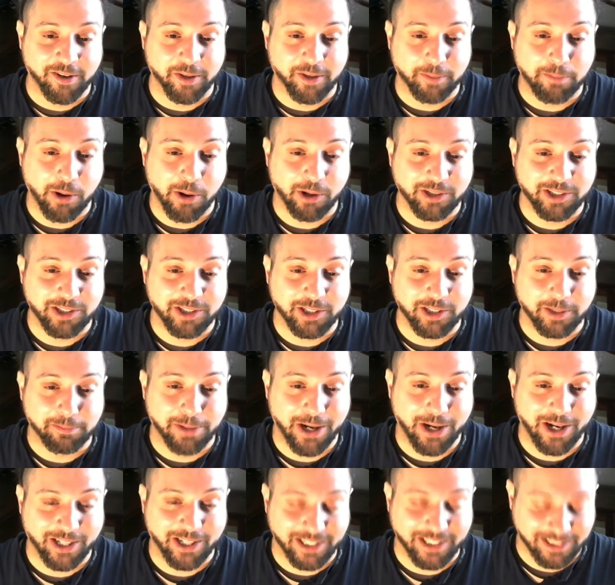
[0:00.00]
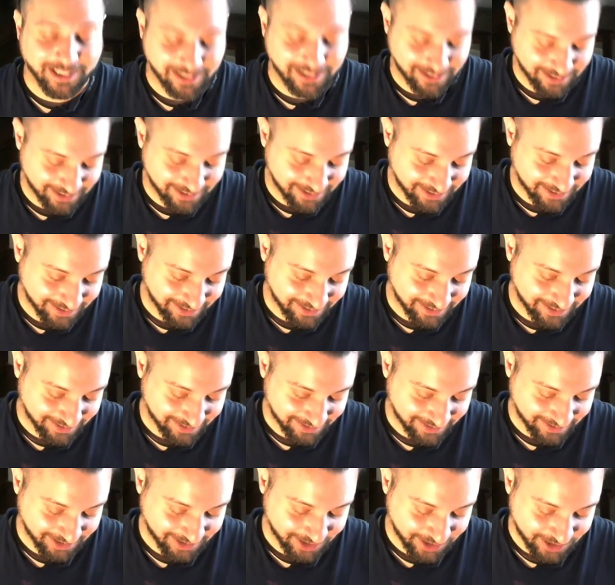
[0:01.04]
parts in the pocket.
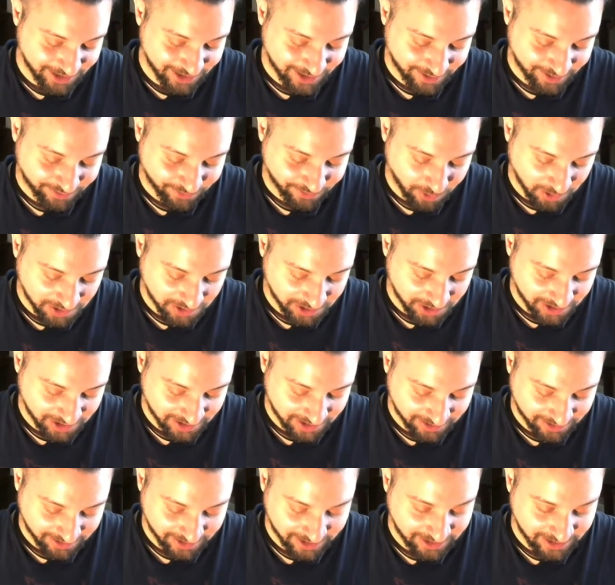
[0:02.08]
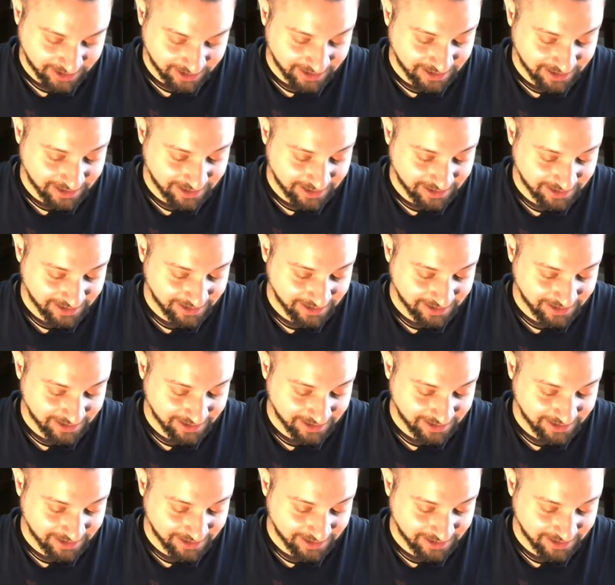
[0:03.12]
It's just unfortunately,